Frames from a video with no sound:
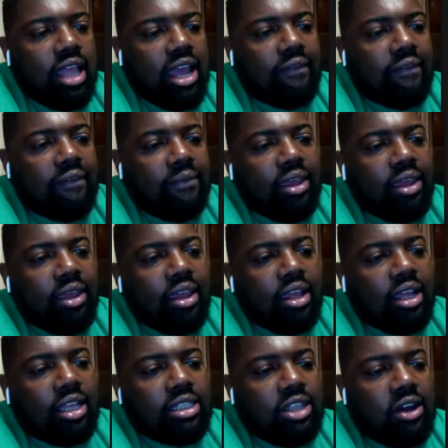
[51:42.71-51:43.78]
Like
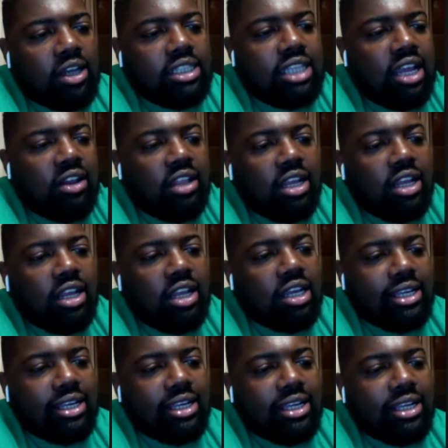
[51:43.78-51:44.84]
as long as they don't look good
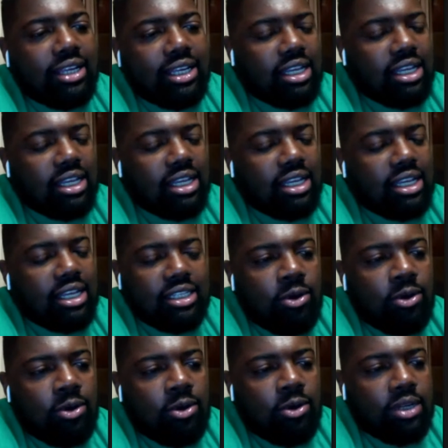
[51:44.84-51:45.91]
against us, I'm cool with
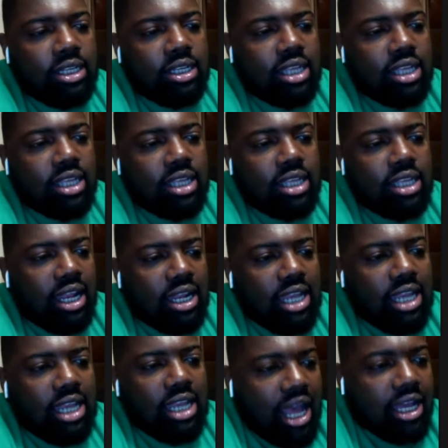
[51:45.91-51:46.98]
that. Like they got a
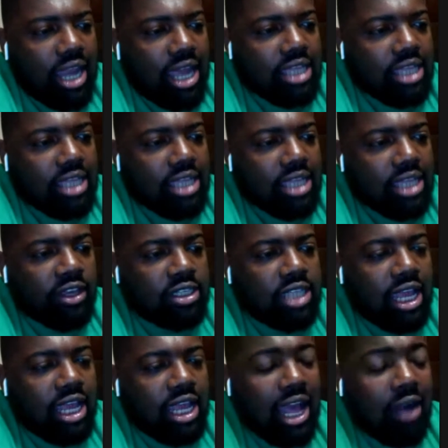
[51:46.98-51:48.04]
nice little offense.
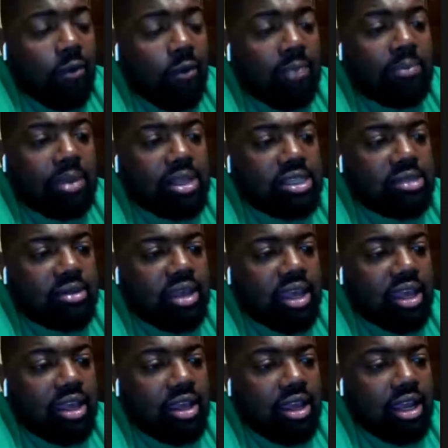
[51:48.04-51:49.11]
They got weapons,
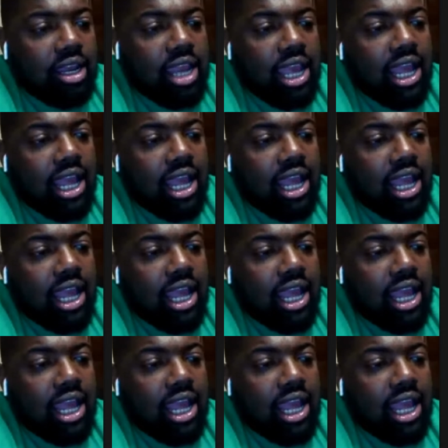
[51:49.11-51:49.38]
man.